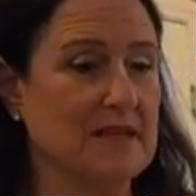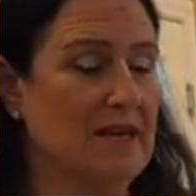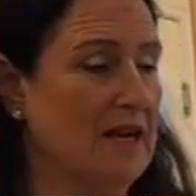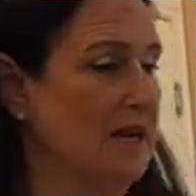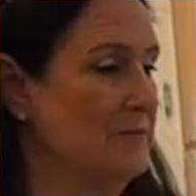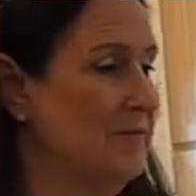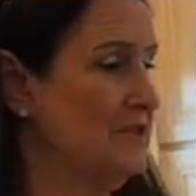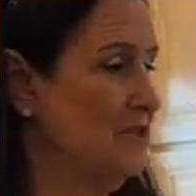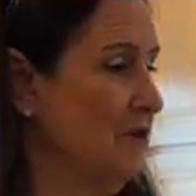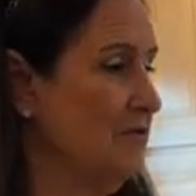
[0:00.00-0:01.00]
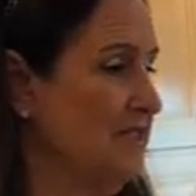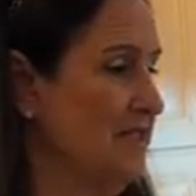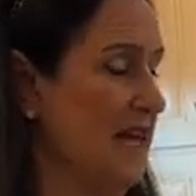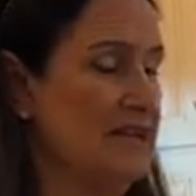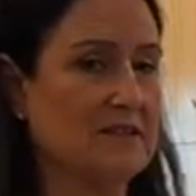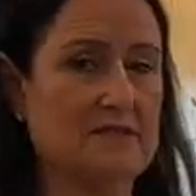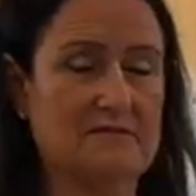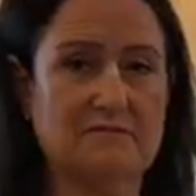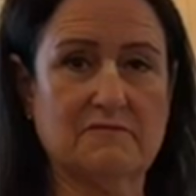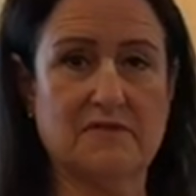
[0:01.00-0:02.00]
Um, so this has
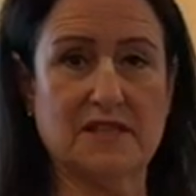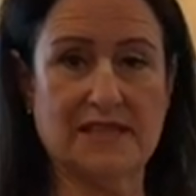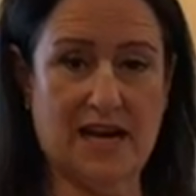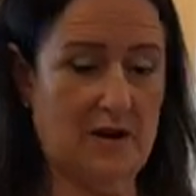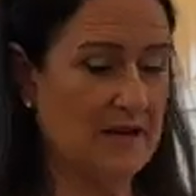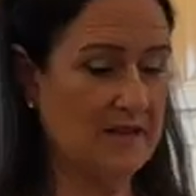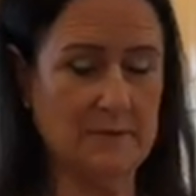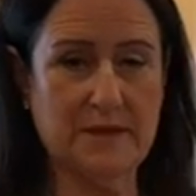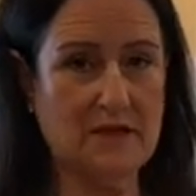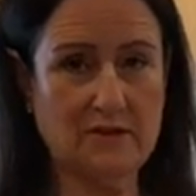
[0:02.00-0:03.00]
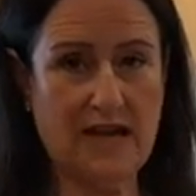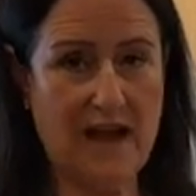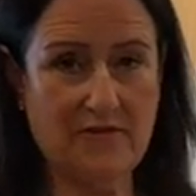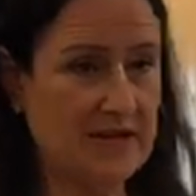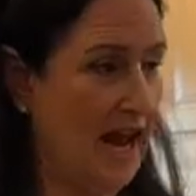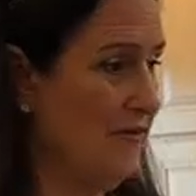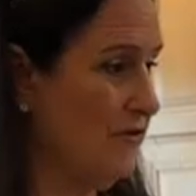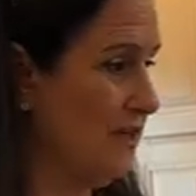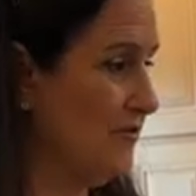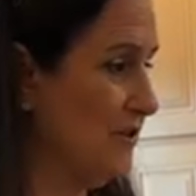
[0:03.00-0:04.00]
the dairy, the milk, half and half,
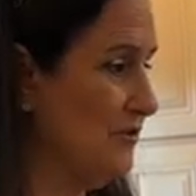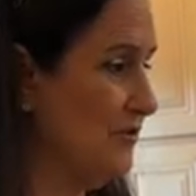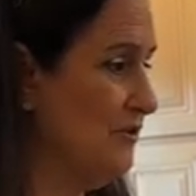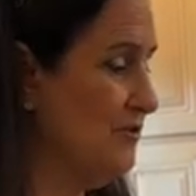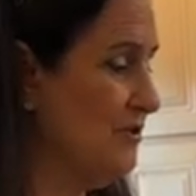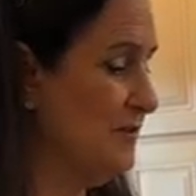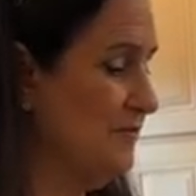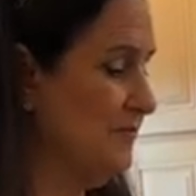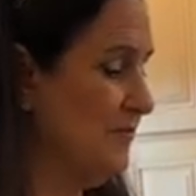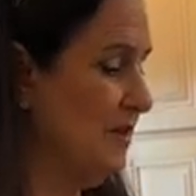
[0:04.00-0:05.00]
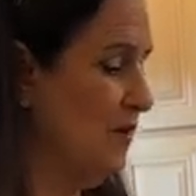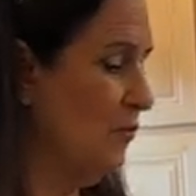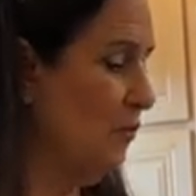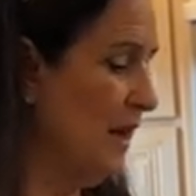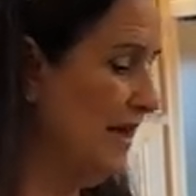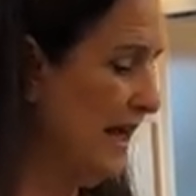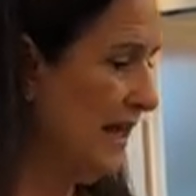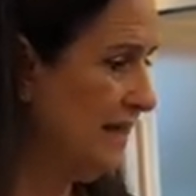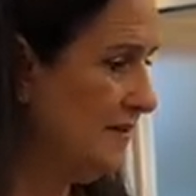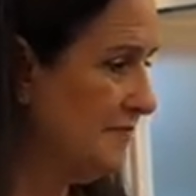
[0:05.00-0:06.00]
whatever you use, one
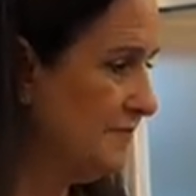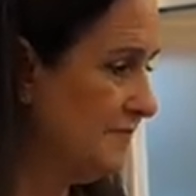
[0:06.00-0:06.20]
egg.